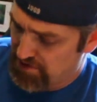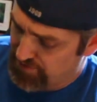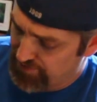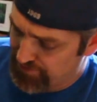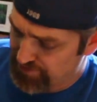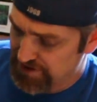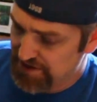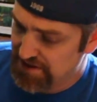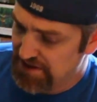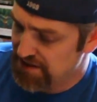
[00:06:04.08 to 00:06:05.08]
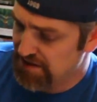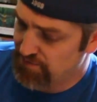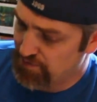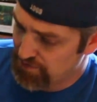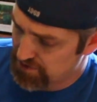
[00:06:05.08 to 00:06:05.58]
if I've ever seen D
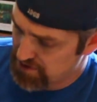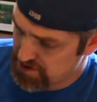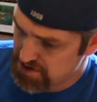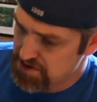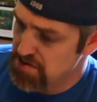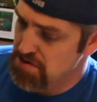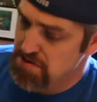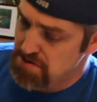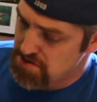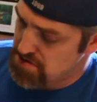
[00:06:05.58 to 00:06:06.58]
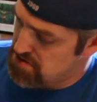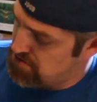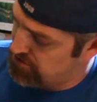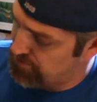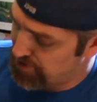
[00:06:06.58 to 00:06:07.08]
Sport,
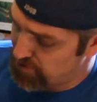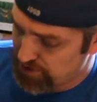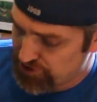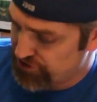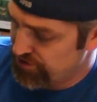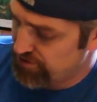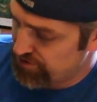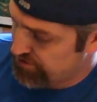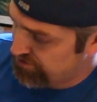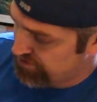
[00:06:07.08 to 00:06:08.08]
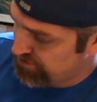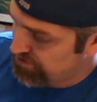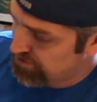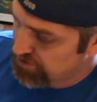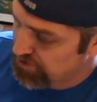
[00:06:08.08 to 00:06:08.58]
so I'm not quite sure
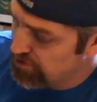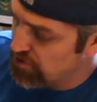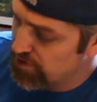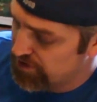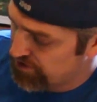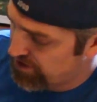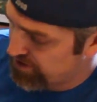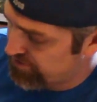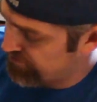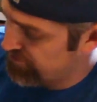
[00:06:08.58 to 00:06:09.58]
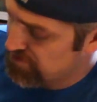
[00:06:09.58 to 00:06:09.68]
who it kind of